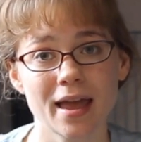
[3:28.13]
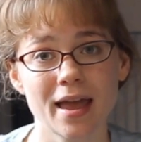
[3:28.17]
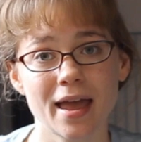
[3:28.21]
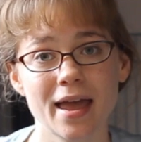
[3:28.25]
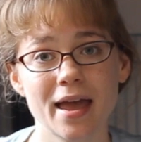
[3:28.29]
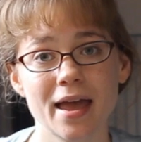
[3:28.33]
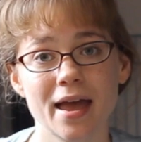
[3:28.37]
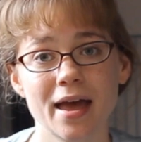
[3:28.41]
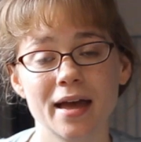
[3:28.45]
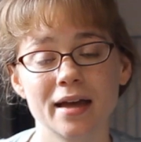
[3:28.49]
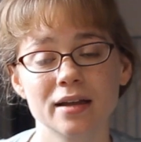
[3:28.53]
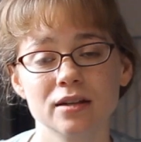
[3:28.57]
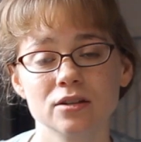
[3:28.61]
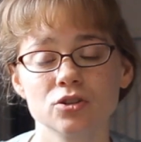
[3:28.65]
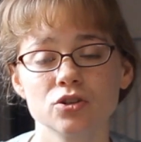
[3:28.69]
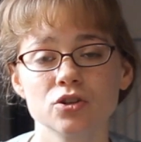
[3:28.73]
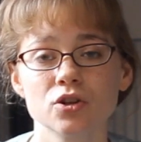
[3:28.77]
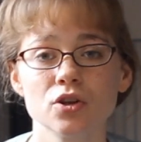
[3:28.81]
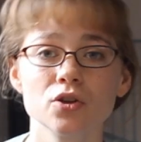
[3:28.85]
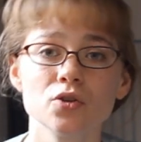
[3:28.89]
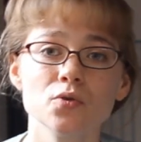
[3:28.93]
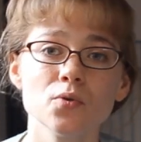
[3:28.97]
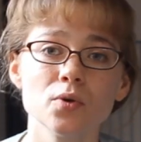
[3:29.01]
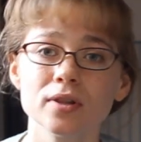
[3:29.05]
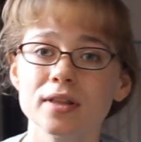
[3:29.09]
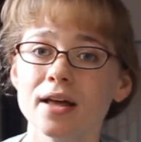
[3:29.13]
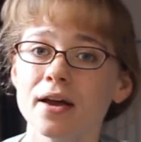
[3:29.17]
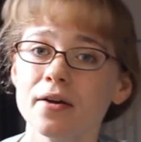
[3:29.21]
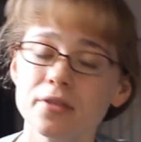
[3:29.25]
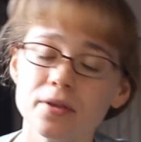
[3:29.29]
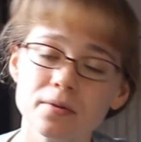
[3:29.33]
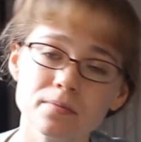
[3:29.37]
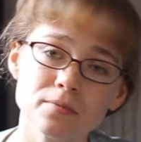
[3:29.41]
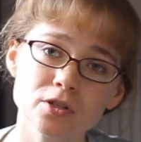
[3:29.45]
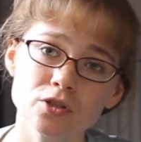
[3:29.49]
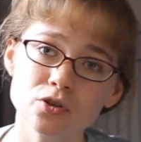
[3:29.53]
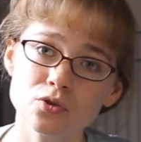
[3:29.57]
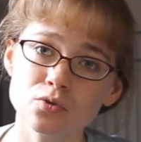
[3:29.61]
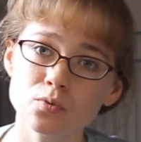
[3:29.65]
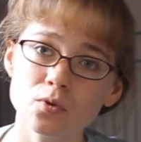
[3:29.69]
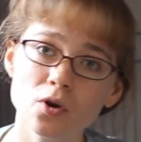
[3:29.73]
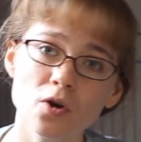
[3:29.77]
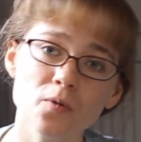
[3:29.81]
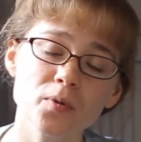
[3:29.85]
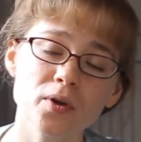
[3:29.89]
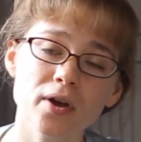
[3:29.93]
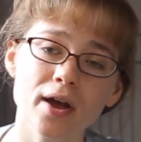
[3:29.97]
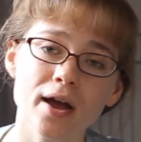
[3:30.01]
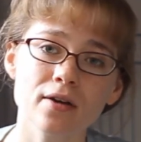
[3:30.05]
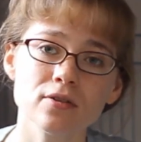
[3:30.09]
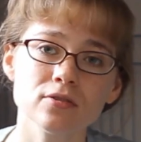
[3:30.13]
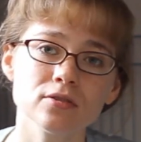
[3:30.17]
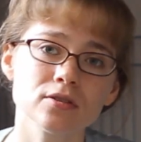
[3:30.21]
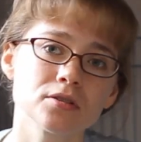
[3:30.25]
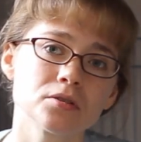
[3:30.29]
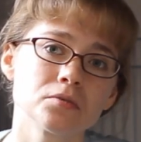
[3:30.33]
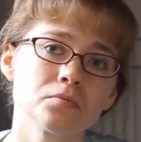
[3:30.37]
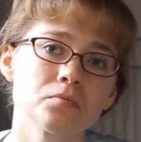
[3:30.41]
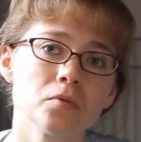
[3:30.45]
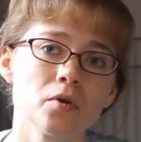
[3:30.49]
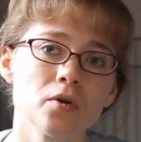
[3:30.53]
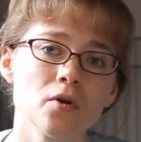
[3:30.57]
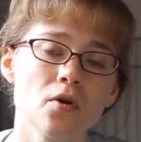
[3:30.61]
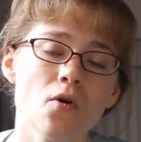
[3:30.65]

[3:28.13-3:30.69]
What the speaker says: and you allow them to roam your house